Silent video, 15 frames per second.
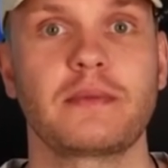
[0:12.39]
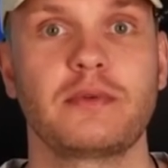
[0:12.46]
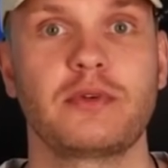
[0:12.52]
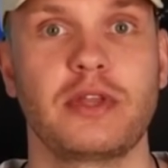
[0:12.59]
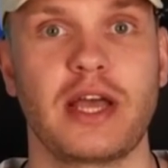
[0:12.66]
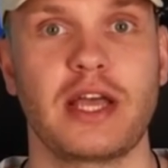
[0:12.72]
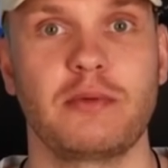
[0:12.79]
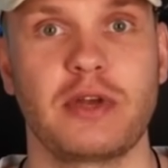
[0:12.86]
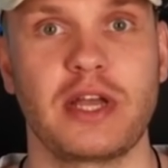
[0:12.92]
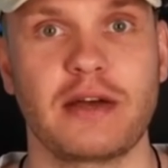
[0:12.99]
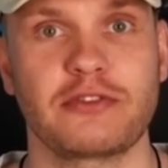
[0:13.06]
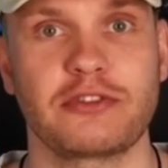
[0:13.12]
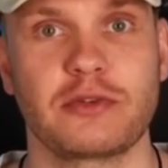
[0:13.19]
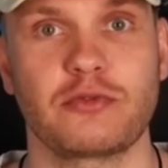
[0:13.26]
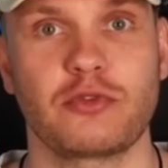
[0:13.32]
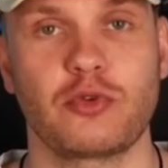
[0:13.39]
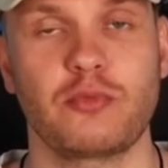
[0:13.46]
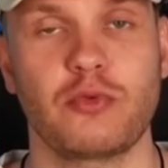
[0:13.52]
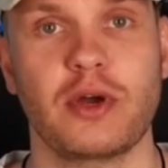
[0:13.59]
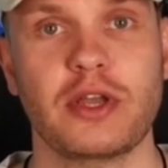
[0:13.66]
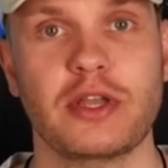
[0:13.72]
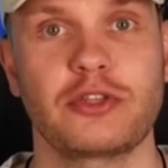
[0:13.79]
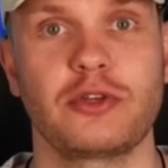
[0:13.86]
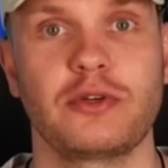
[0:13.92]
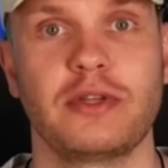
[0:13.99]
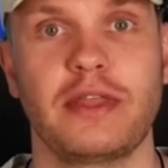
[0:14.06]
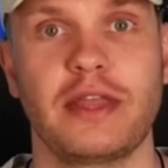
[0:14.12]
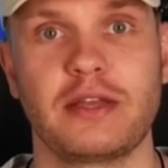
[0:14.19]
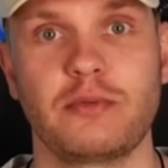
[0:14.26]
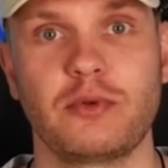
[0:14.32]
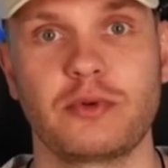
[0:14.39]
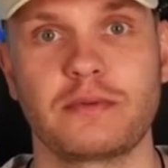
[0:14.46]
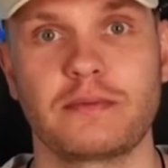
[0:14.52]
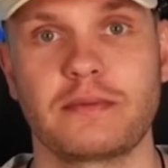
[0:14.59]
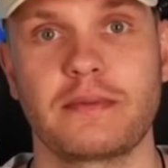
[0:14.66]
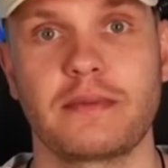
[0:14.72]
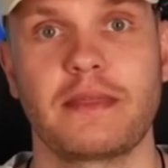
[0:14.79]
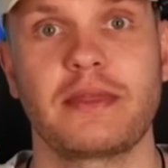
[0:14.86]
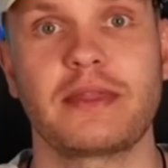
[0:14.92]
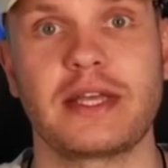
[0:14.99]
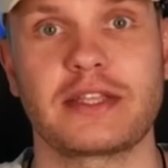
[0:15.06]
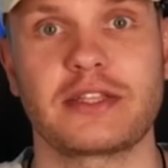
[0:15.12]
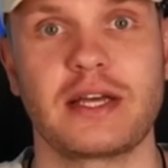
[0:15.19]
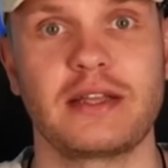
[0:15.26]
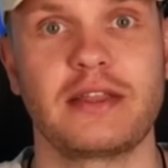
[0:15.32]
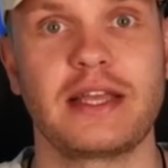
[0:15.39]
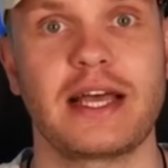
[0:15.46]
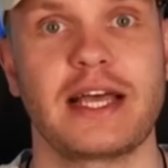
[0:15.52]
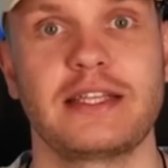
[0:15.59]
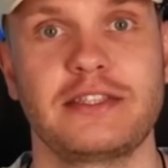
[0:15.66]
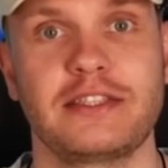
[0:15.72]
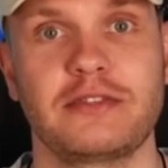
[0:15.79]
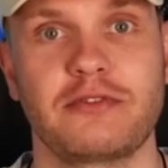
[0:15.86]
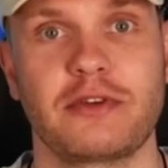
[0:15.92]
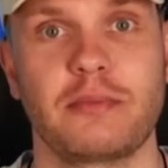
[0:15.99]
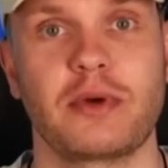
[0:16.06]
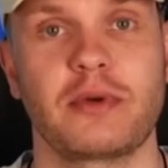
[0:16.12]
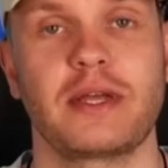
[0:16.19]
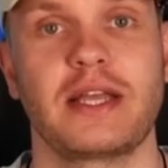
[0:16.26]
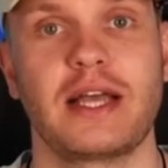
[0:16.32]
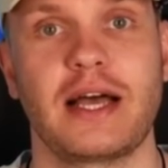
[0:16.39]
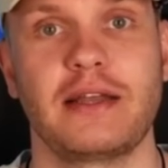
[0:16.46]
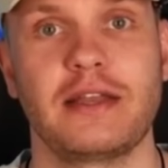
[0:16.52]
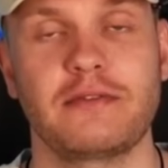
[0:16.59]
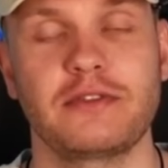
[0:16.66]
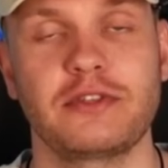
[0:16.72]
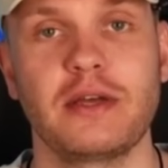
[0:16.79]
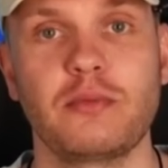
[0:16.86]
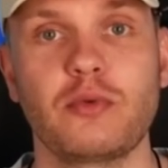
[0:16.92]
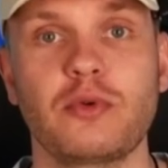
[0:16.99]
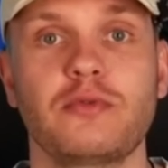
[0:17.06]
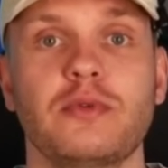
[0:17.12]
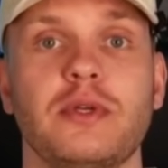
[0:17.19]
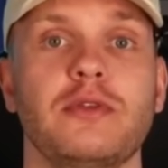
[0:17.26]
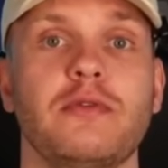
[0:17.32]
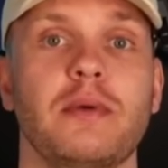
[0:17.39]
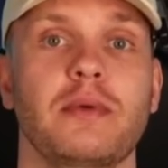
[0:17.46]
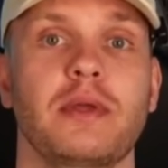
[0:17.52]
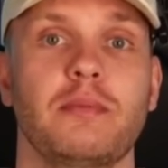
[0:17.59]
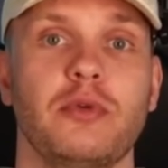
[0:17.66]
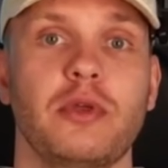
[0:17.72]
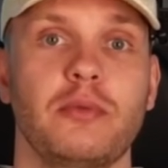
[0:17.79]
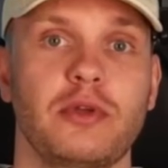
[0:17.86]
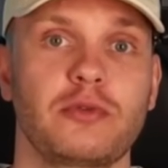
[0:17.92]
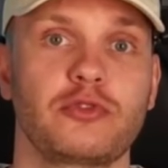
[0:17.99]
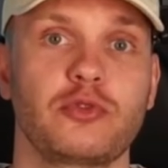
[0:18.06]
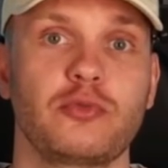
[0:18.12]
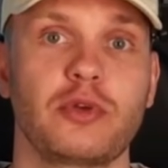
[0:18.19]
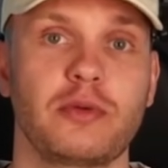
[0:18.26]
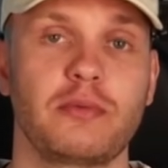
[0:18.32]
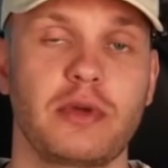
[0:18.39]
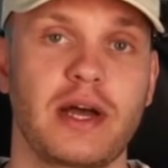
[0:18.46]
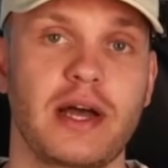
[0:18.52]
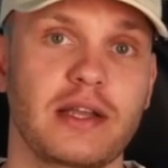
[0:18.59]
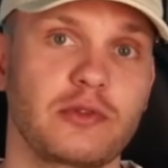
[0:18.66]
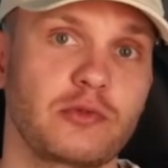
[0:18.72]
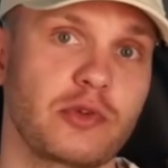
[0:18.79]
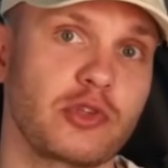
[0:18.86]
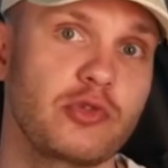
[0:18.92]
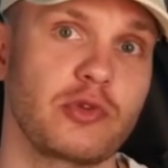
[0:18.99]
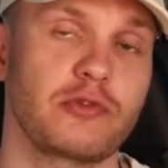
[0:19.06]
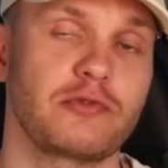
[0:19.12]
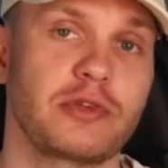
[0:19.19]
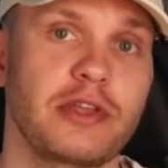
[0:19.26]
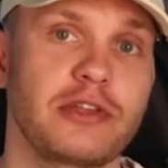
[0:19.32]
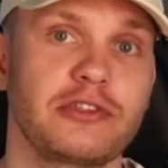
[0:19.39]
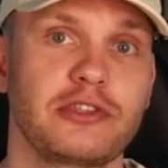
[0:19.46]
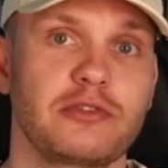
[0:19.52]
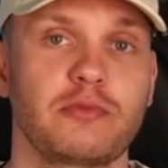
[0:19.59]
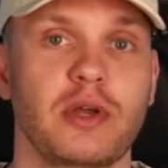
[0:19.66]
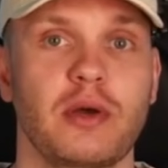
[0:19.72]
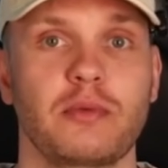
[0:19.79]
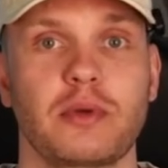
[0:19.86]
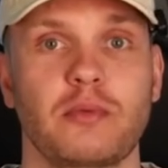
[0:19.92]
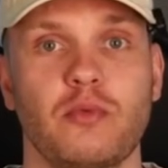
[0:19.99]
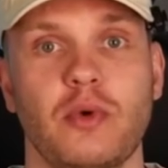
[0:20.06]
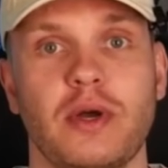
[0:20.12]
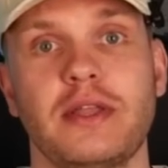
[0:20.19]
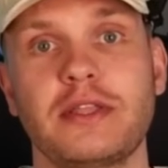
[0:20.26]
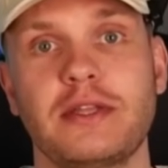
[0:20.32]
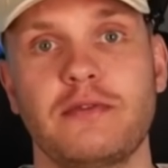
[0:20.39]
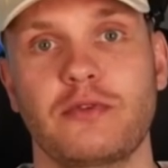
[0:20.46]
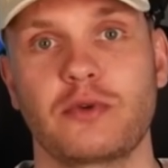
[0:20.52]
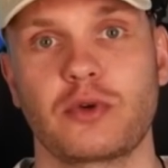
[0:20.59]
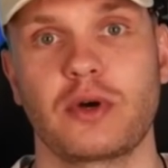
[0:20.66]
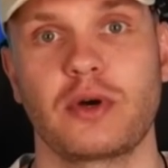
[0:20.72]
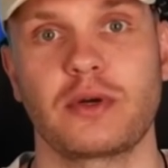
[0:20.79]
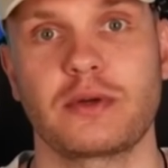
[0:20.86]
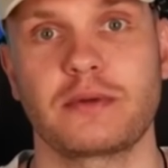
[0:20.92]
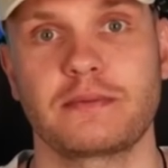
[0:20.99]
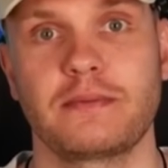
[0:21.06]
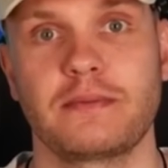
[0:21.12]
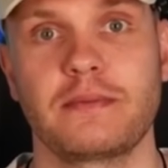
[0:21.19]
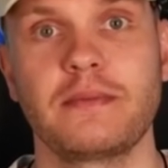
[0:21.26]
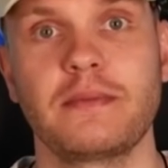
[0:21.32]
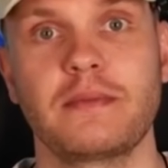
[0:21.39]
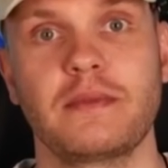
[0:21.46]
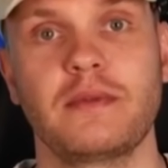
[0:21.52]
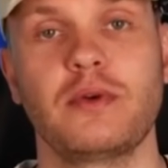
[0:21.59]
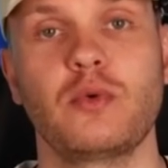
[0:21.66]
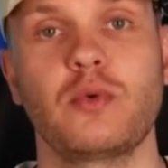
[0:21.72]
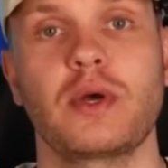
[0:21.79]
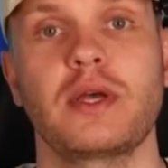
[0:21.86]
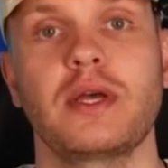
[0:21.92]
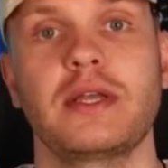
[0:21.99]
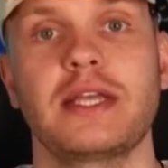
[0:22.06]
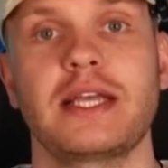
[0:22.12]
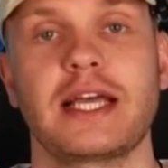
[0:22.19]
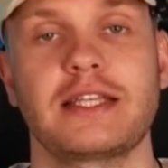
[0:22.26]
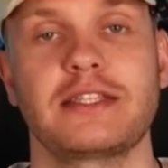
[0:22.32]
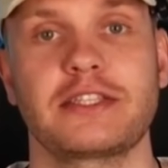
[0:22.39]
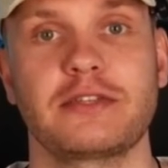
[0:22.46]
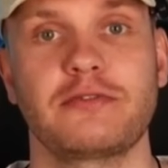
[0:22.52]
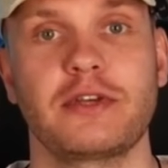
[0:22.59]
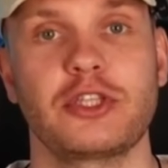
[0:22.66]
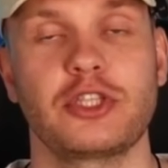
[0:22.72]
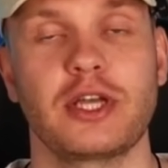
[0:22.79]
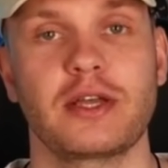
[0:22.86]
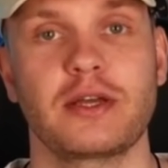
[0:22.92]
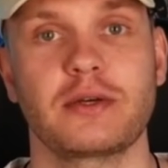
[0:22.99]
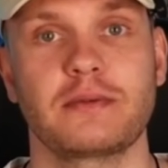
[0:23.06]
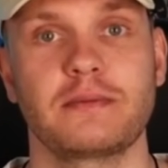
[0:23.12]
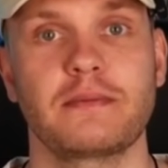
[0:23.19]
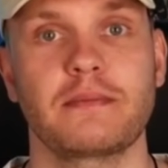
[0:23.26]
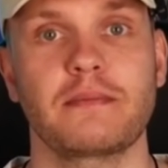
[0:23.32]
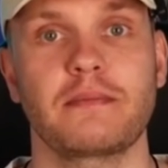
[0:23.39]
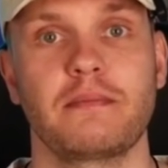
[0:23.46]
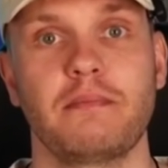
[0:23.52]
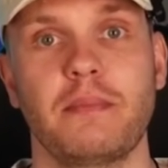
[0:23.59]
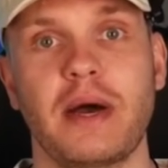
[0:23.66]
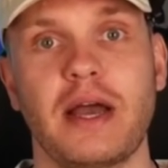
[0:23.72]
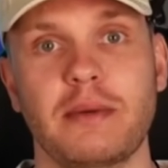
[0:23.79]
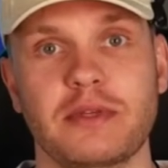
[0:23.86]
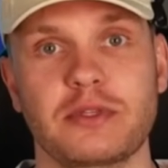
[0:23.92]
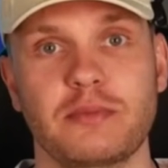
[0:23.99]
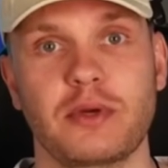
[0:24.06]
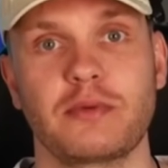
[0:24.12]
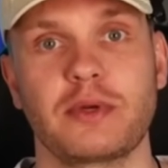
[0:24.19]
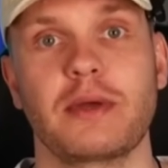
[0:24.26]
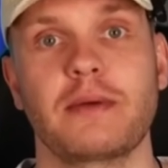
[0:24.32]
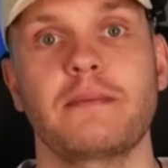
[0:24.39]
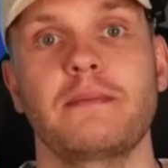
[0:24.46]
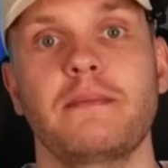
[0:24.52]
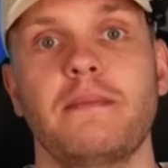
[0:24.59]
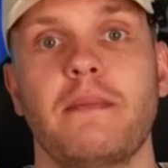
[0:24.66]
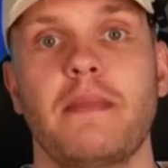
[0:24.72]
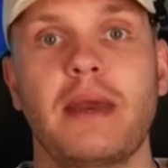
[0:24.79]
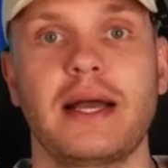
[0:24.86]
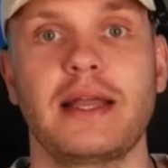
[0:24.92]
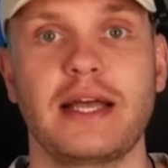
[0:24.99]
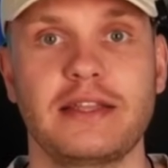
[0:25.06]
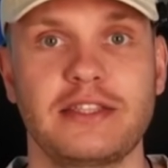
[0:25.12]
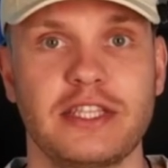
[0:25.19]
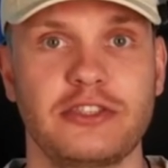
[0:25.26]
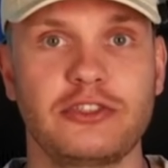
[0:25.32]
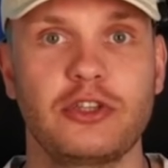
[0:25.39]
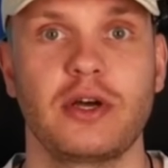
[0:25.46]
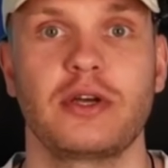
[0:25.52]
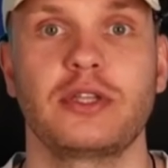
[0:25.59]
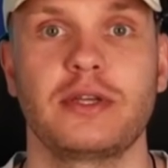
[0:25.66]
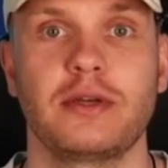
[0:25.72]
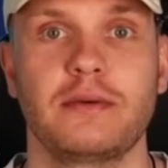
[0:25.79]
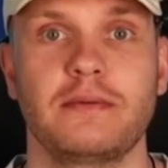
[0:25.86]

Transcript: Today we have some new products on the table. These are the ACV Marine Active subwoofers from the Premium Supreme line, which will fix this problem once and for all. You are on the ACV channel. My name is Pavel, and let's get started.